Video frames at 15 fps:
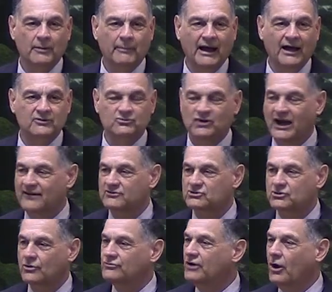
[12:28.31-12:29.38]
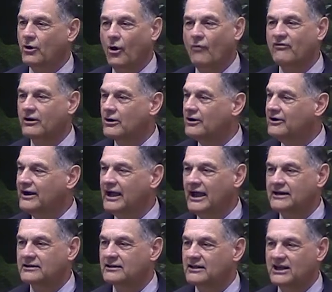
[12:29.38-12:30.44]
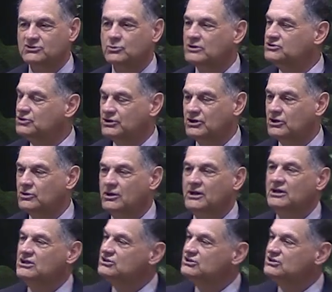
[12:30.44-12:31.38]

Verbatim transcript: you about in driver school don't overcorrect. That's what you do.